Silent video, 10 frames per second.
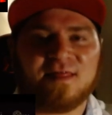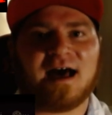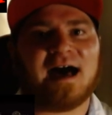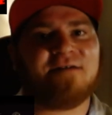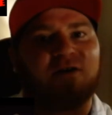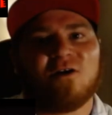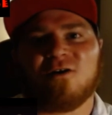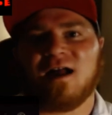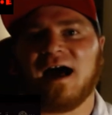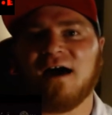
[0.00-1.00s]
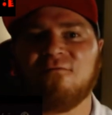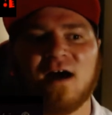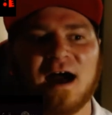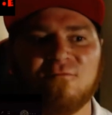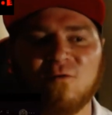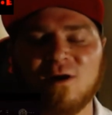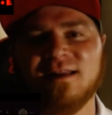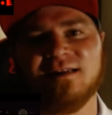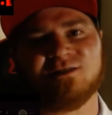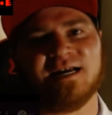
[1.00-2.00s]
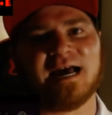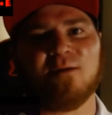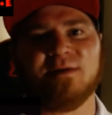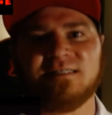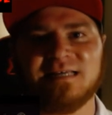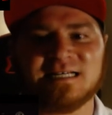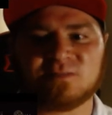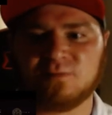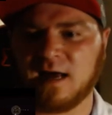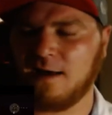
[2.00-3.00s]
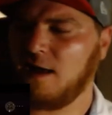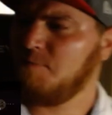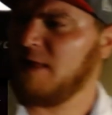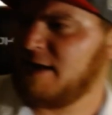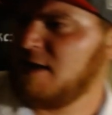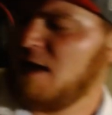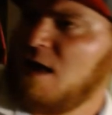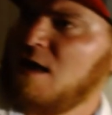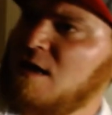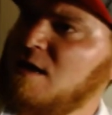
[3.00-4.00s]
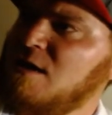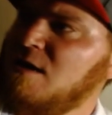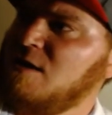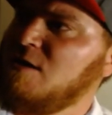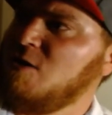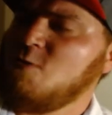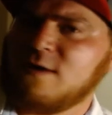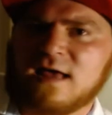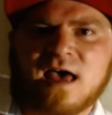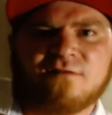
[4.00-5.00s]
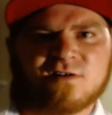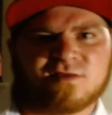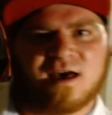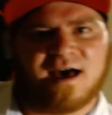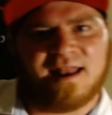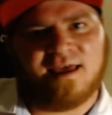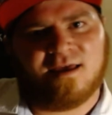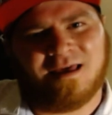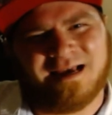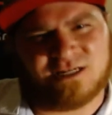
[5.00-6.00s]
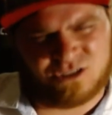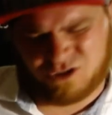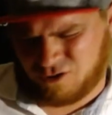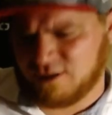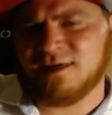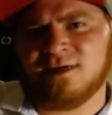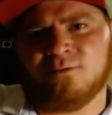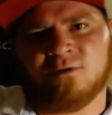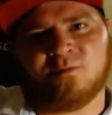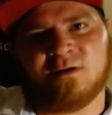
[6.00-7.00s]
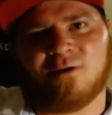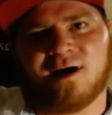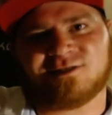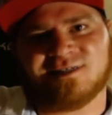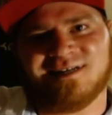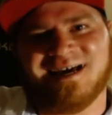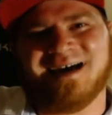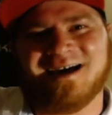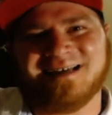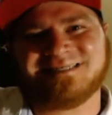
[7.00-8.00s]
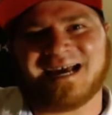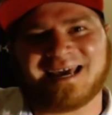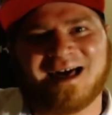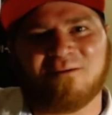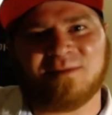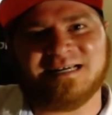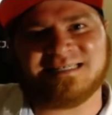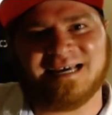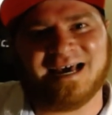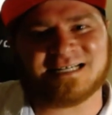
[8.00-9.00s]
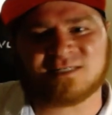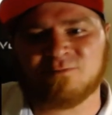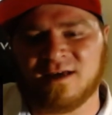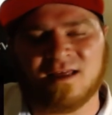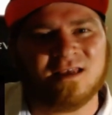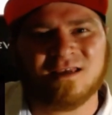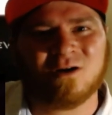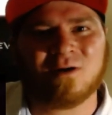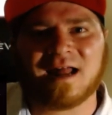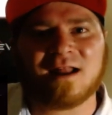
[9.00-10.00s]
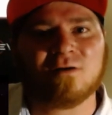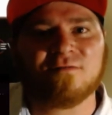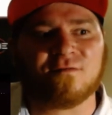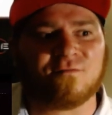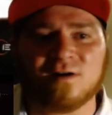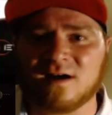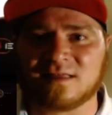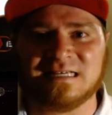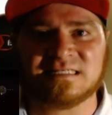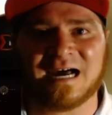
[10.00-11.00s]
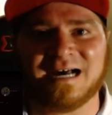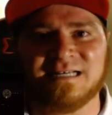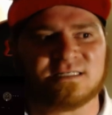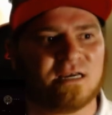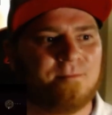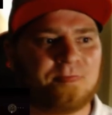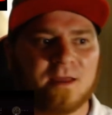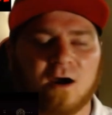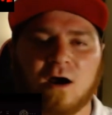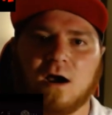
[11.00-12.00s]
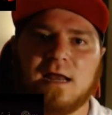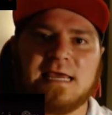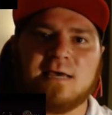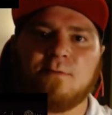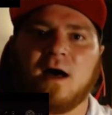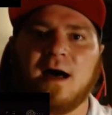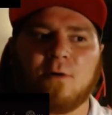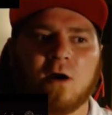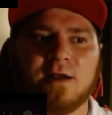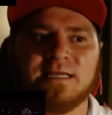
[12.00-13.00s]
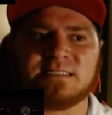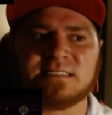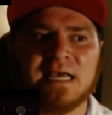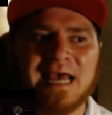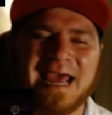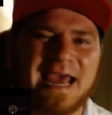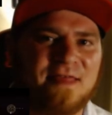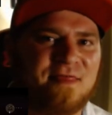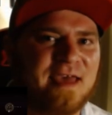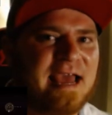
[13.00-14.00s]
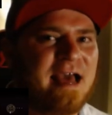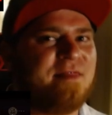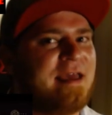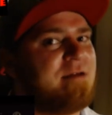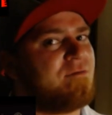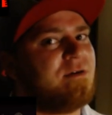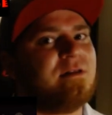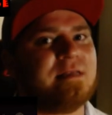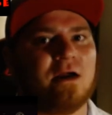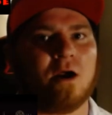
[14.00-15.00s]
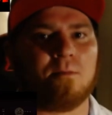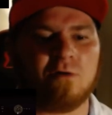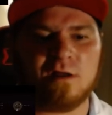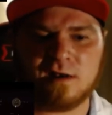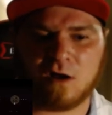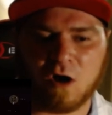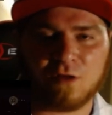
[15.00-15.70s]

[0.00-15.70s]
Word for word: I've heard, I've, I've wanted to check out B T S, but I, I'm like, who would have ever thought Xtreme would be watching, checking out B T S? But you know what? I don't give a fuck. These guys are hip hop artists, and they, they really are putting all